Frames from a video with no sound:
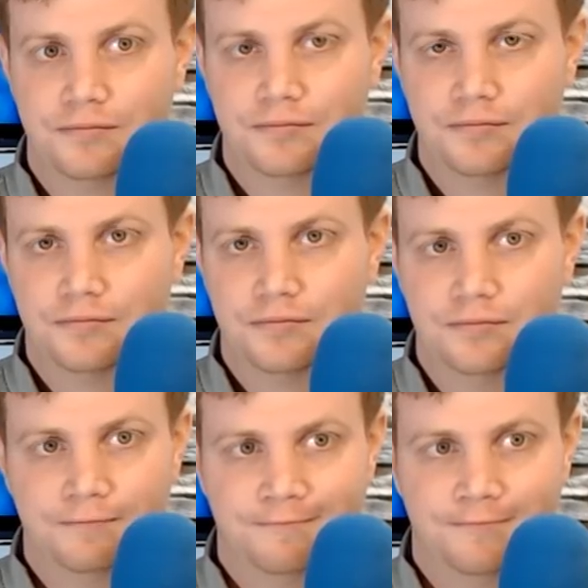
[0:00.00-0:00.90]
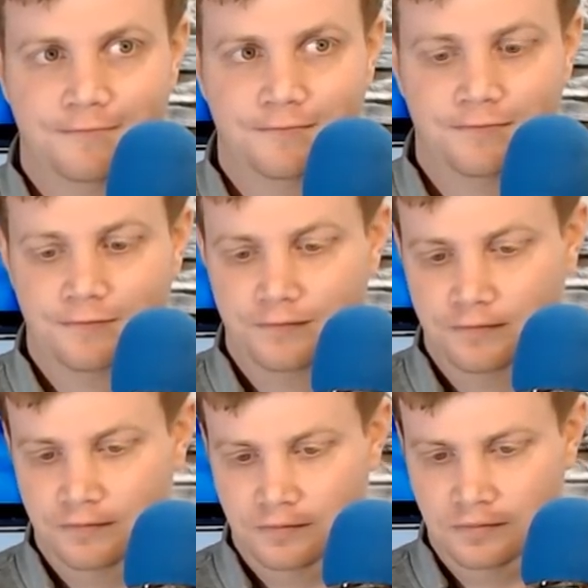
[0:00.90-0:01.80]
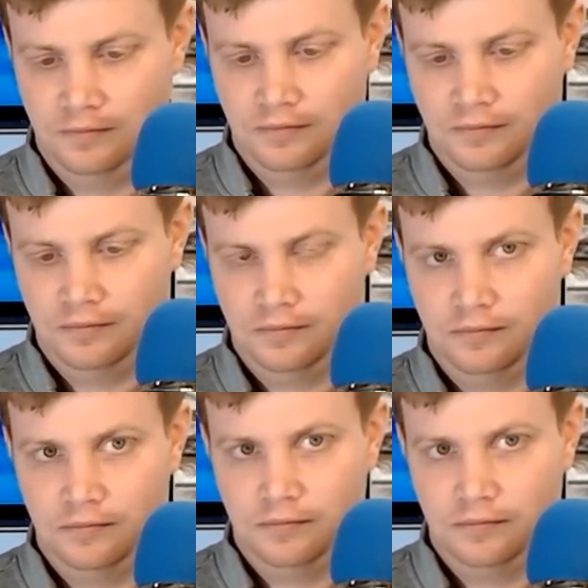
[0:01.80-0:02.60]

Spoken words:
(silent)